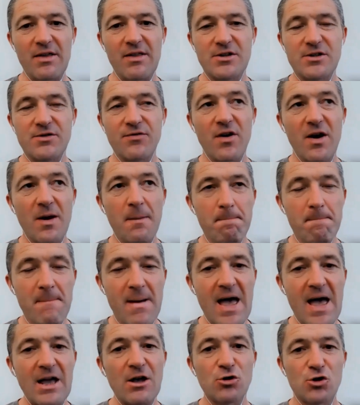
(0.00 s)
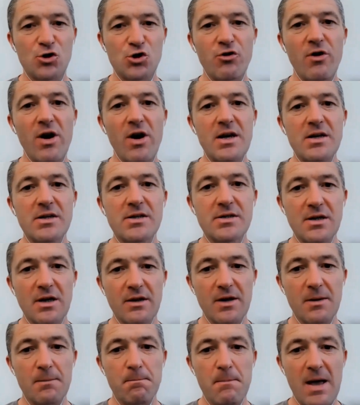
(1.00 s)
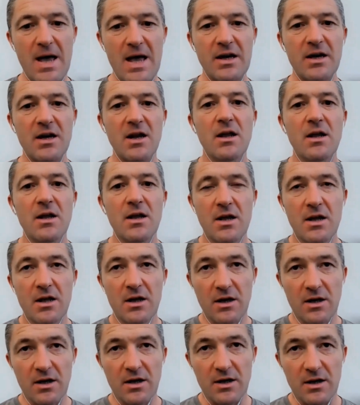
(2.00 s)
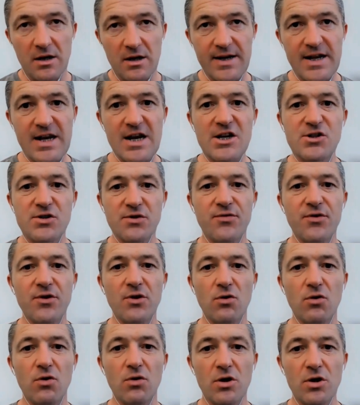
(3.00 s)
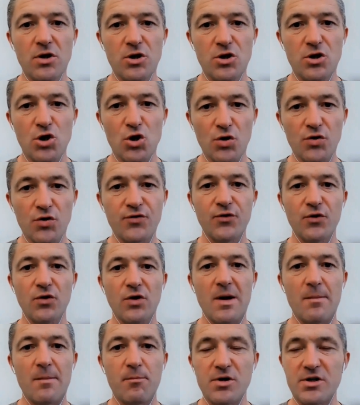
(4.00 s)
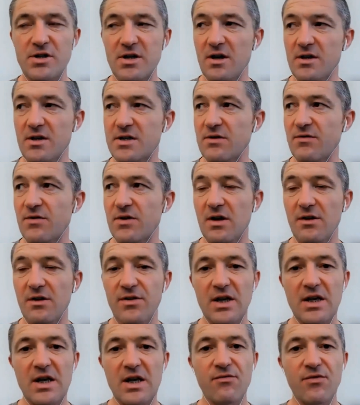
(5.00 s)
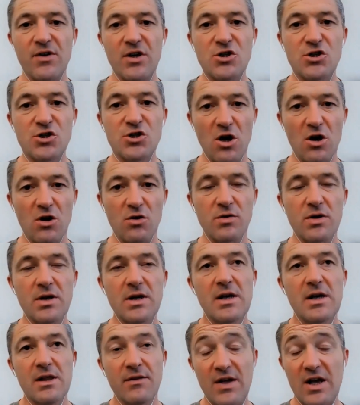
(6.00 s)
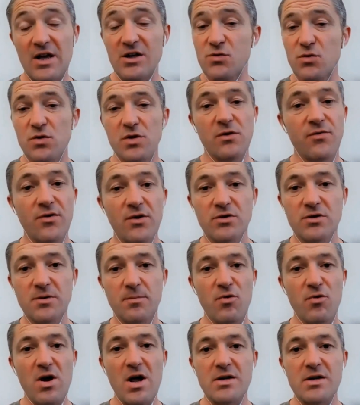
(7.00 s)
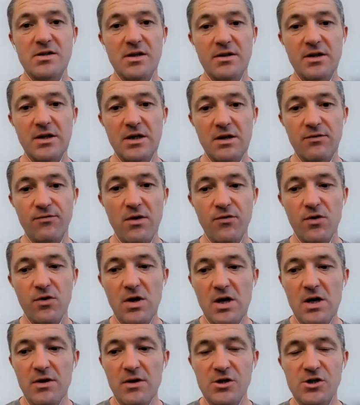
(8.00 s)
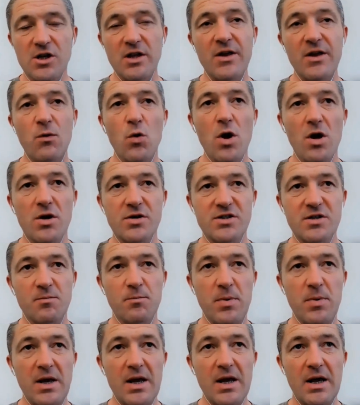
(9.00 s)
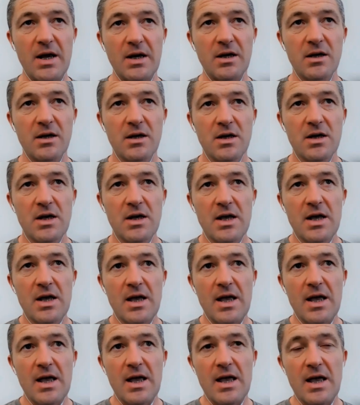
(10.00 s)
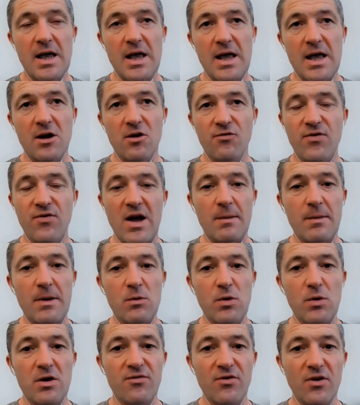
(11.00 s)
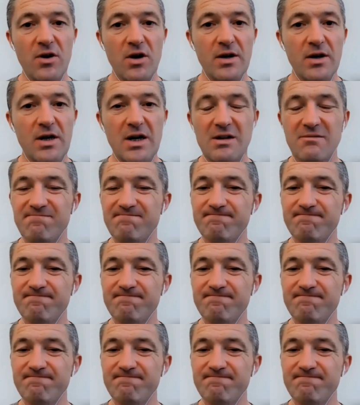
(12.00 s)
i think that's a very male trait i think men need to feel useful and productive and i think if they don't that's when you feel depressed i think right. if you there's nothing worse than being in a family where you feel like